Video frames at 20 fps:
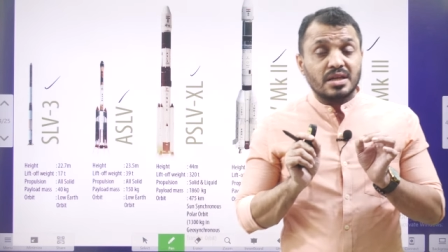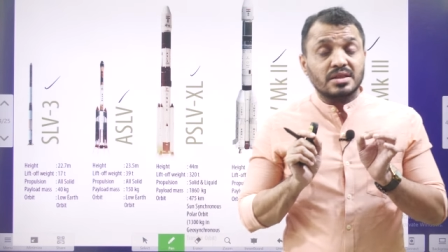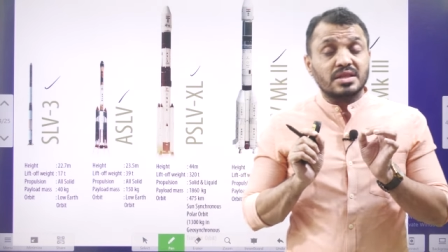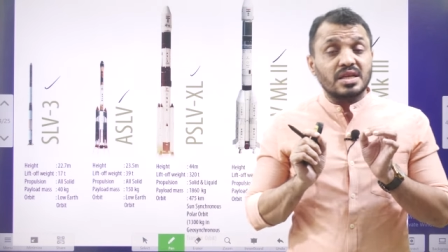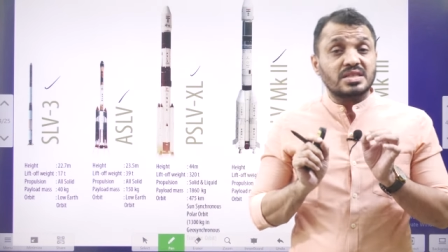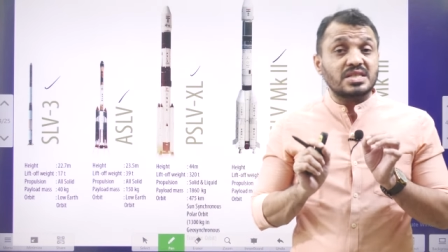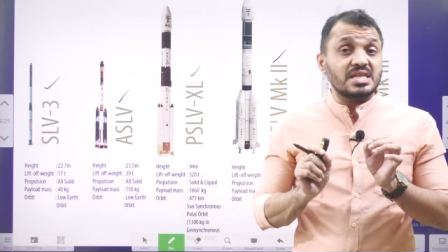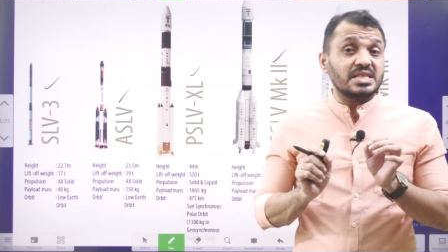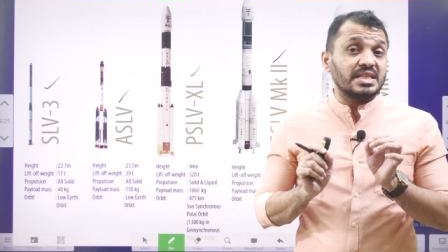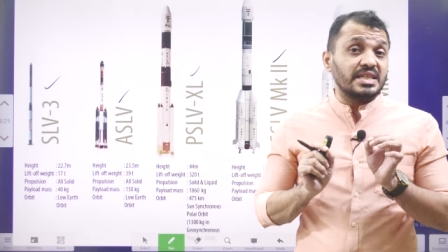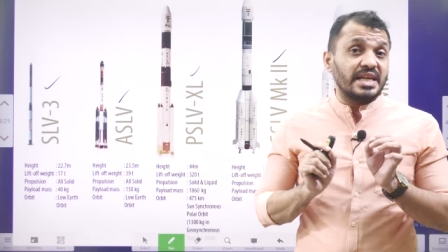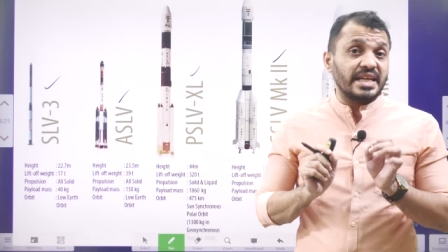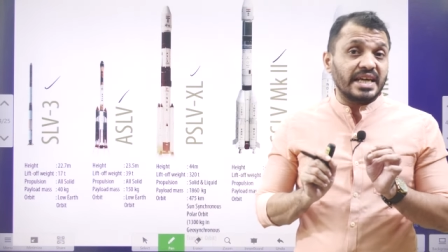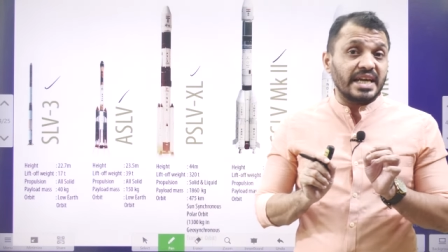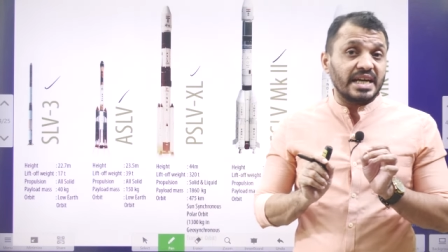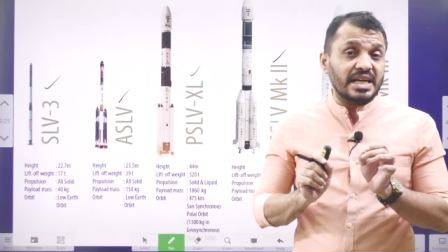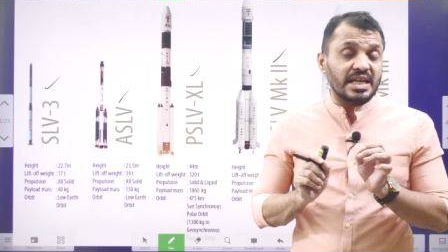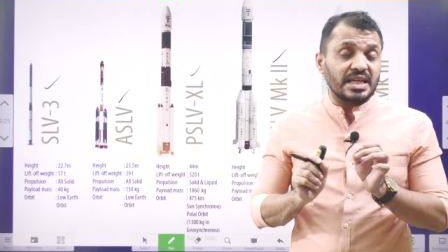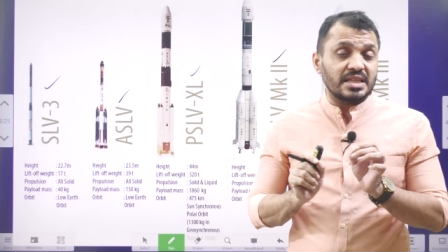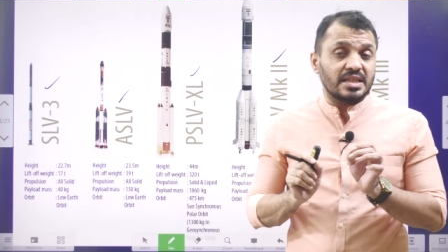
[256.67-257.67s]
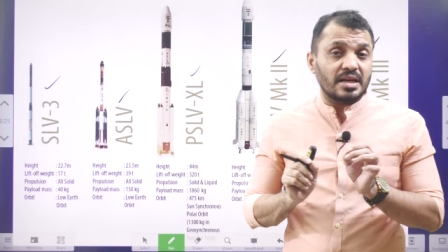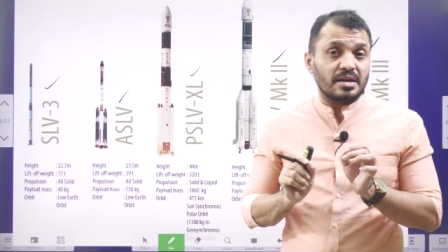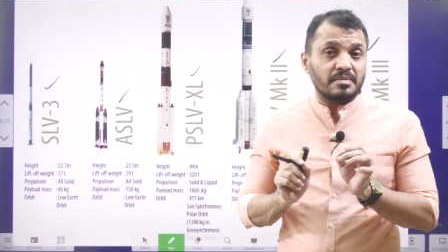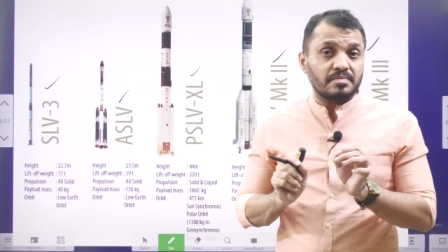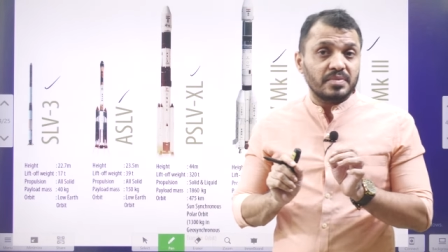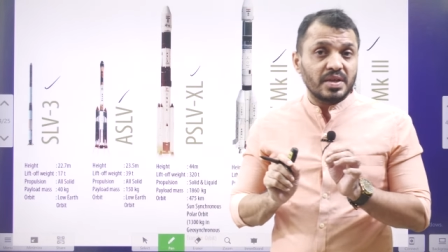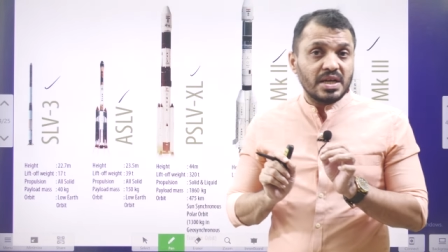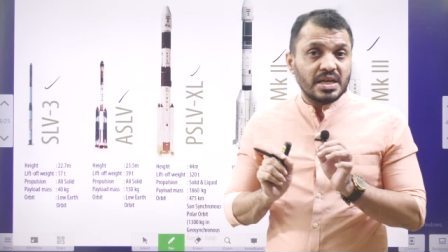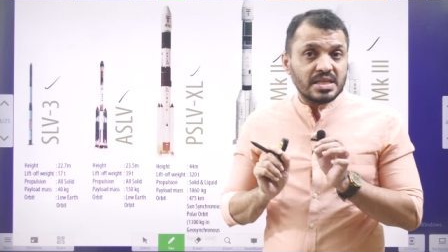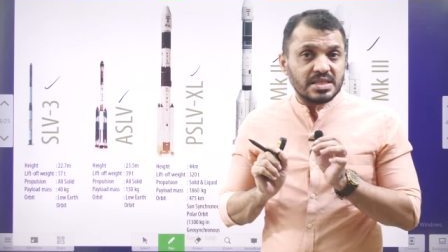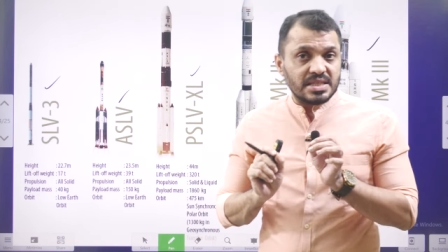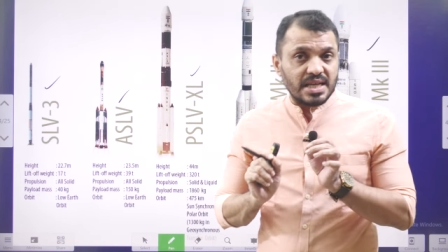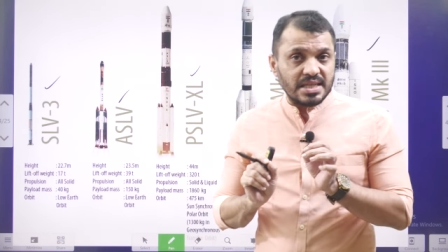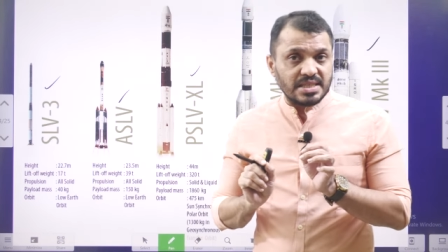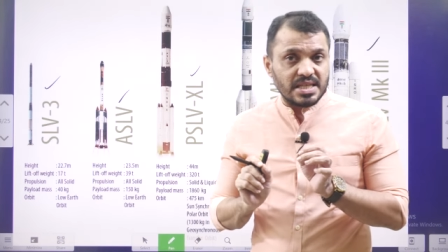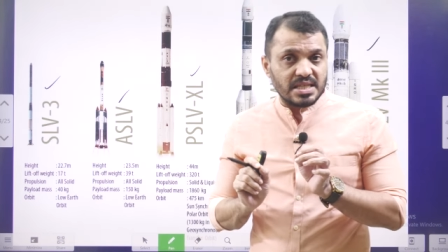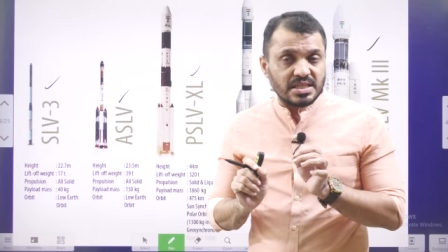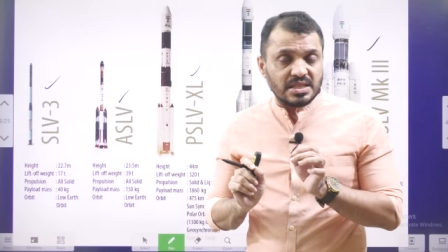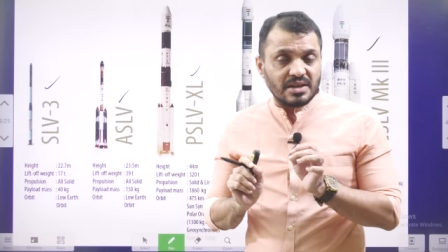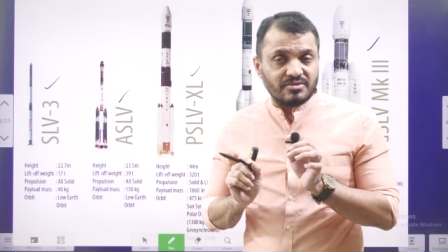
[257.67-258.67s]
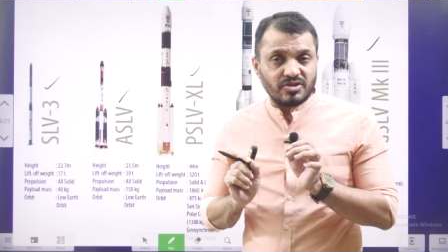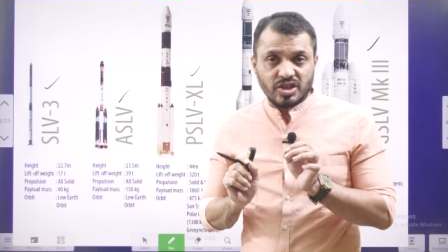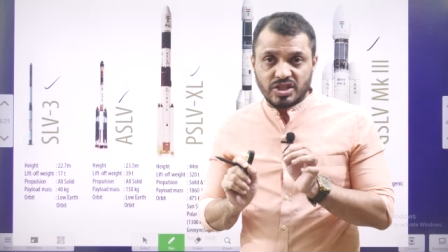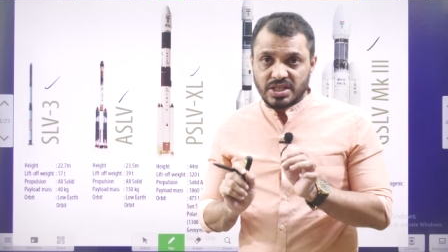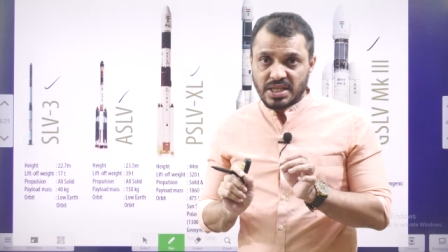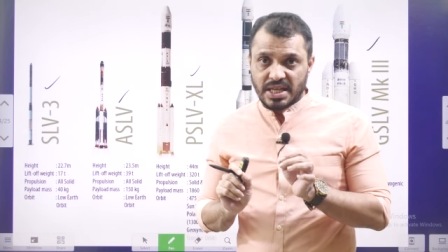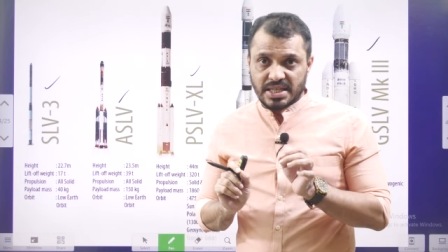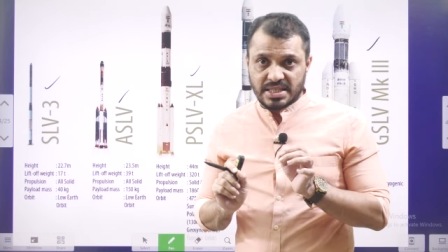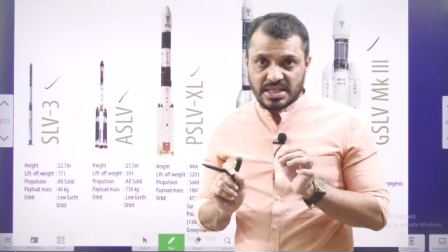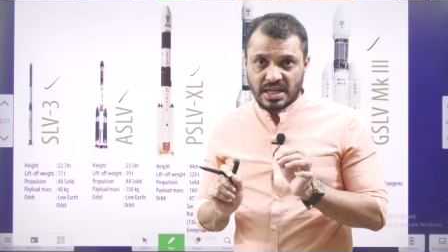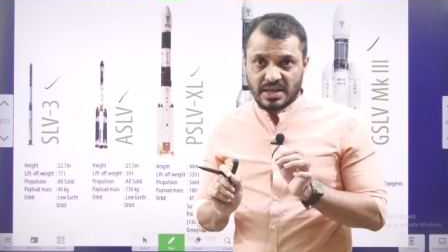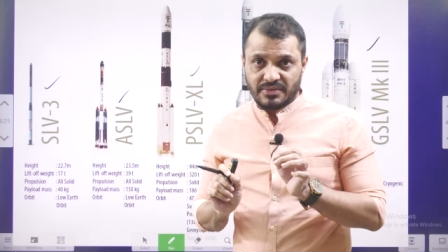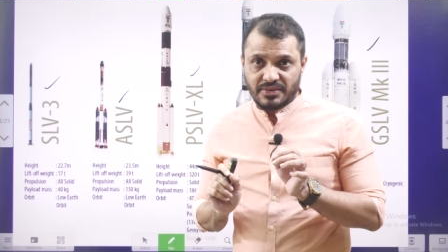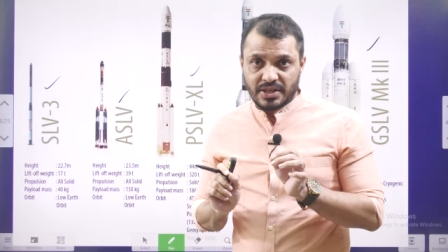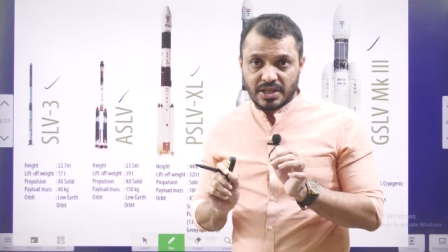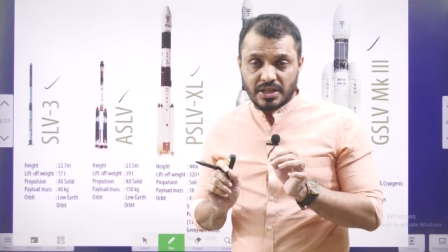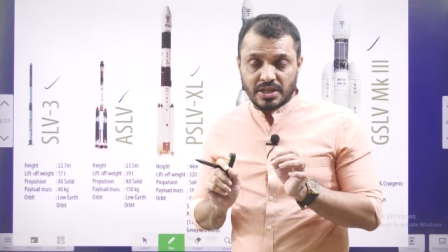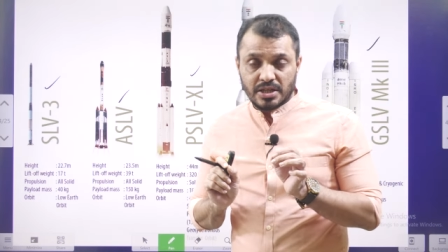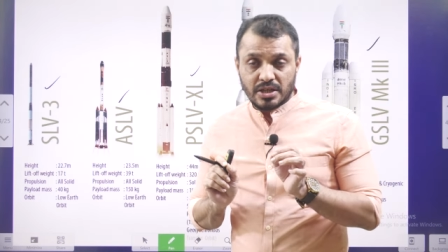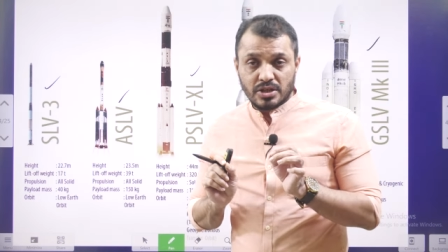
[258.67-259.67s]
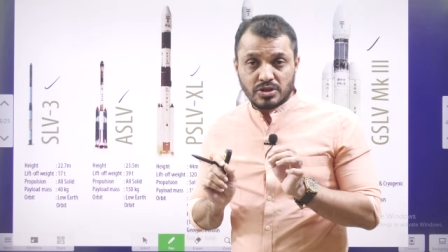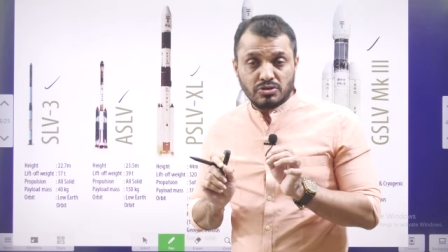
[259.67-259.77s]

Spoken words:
This is indicating the success of the GSLV.